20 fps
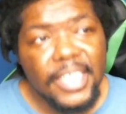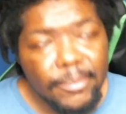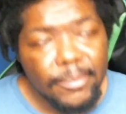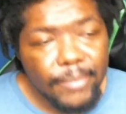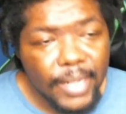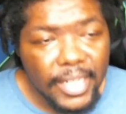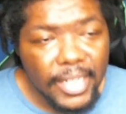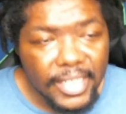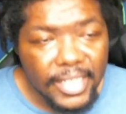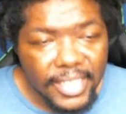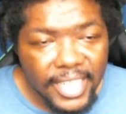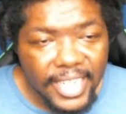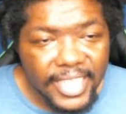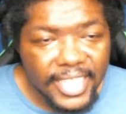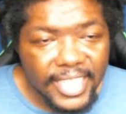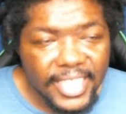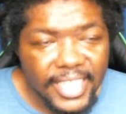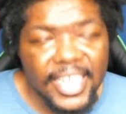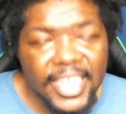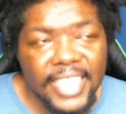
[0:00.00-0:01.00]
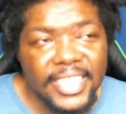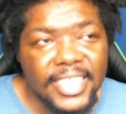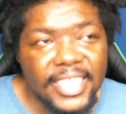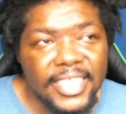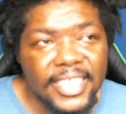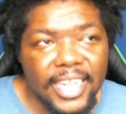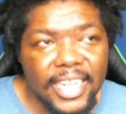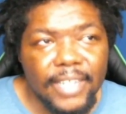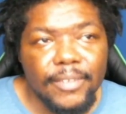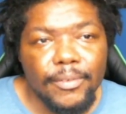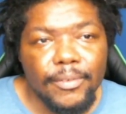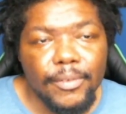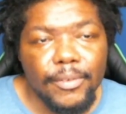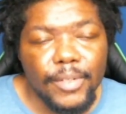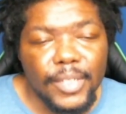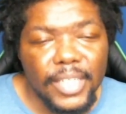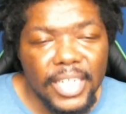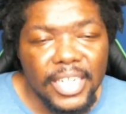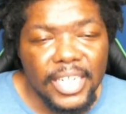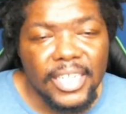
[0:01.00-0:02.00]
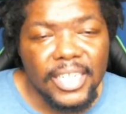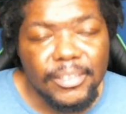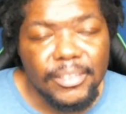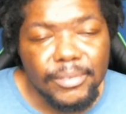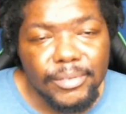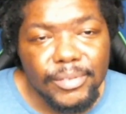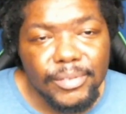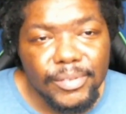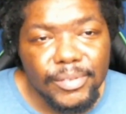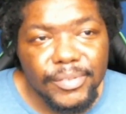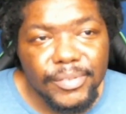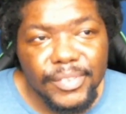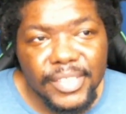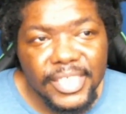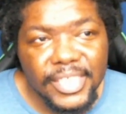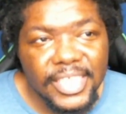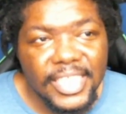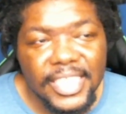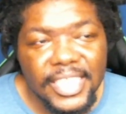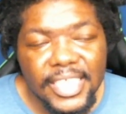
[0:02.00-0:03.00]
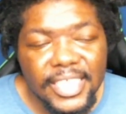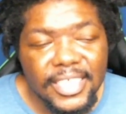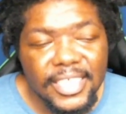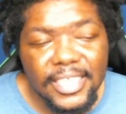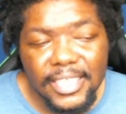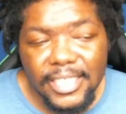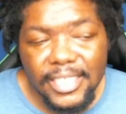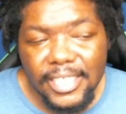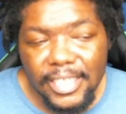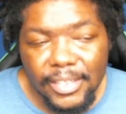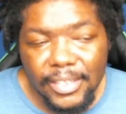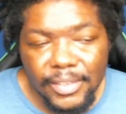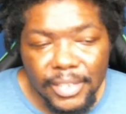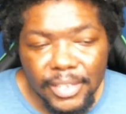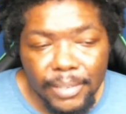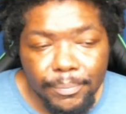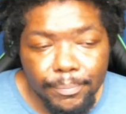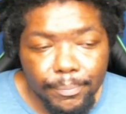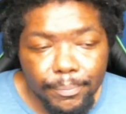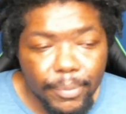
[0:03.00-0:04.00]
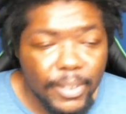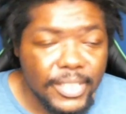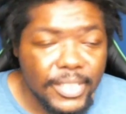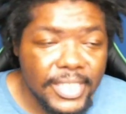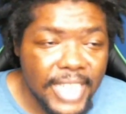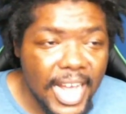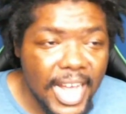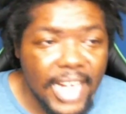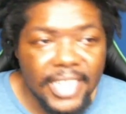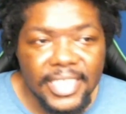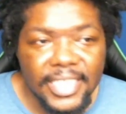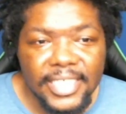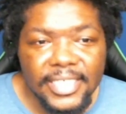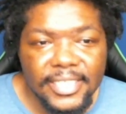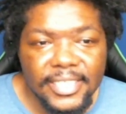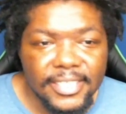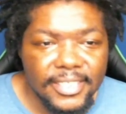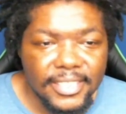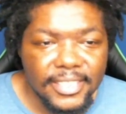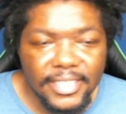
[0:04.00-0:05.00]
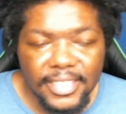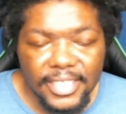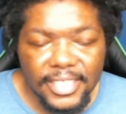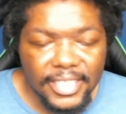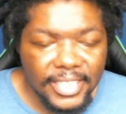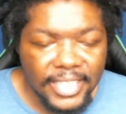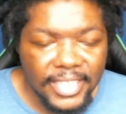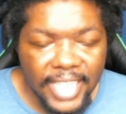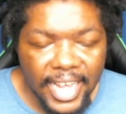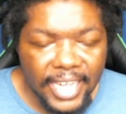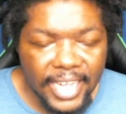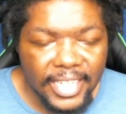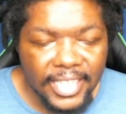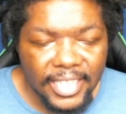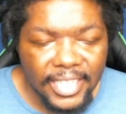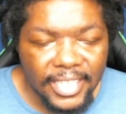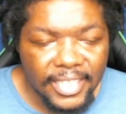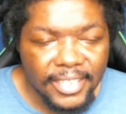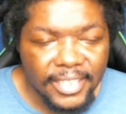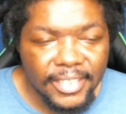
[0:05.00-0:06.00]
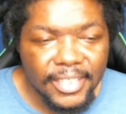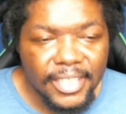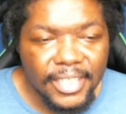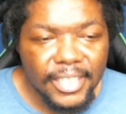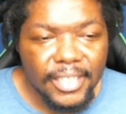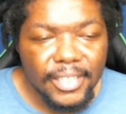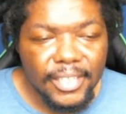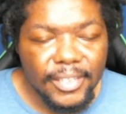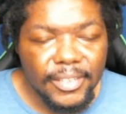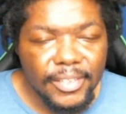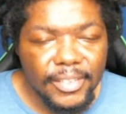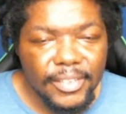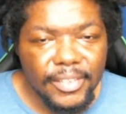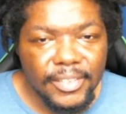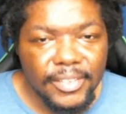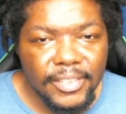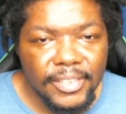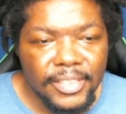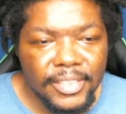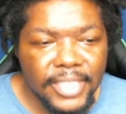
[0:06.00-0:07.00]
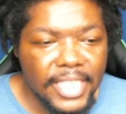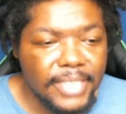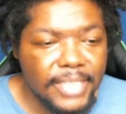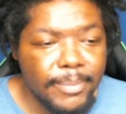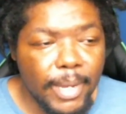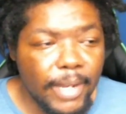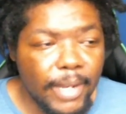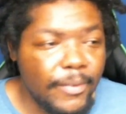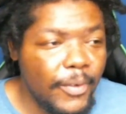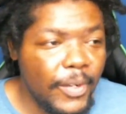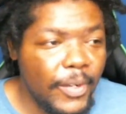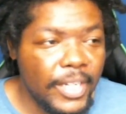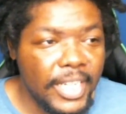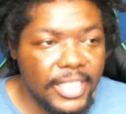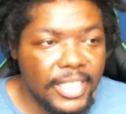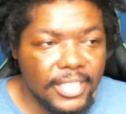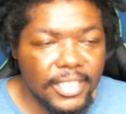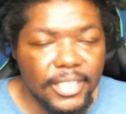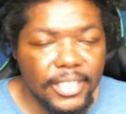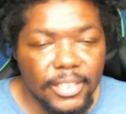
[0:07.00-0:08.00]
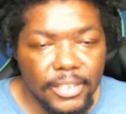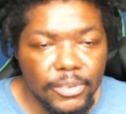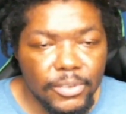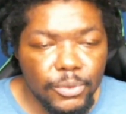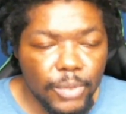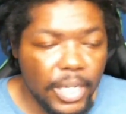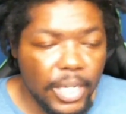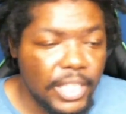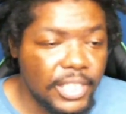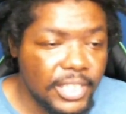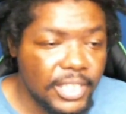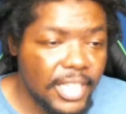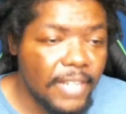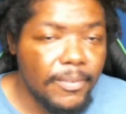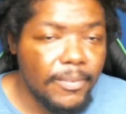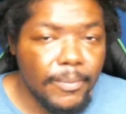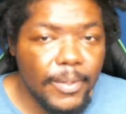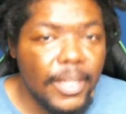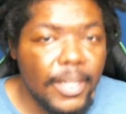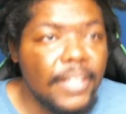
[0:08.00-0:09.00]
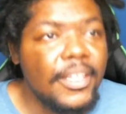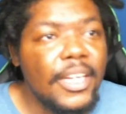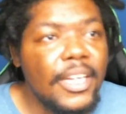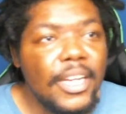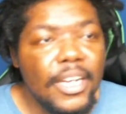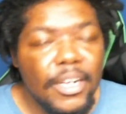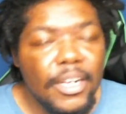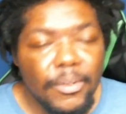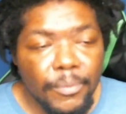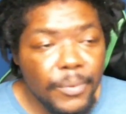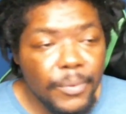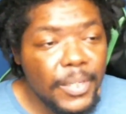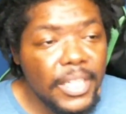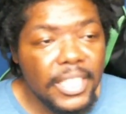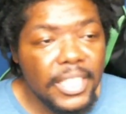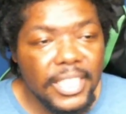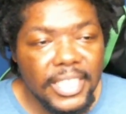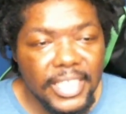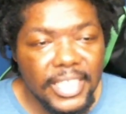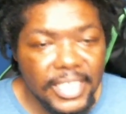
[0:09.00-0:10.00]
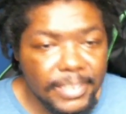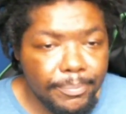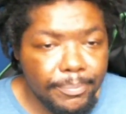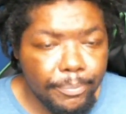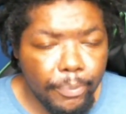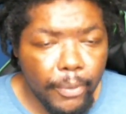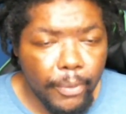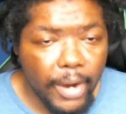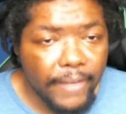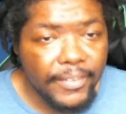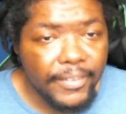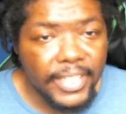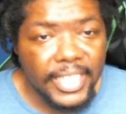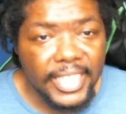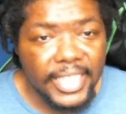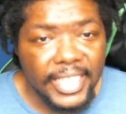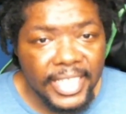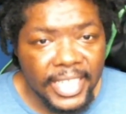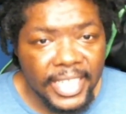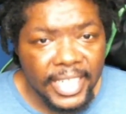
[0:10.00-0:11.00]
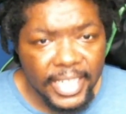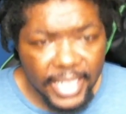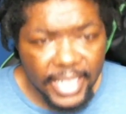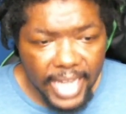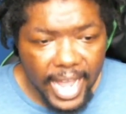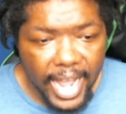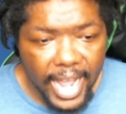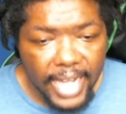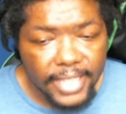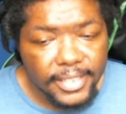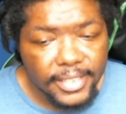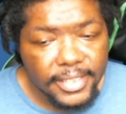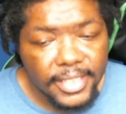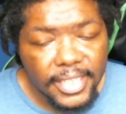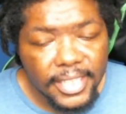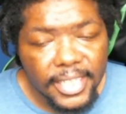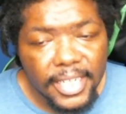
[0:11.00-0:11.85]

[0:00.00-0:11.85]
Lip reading: But like, I think like you know, the personalities that James McAvoy get to shred his stuff with really is prevalent in Glass.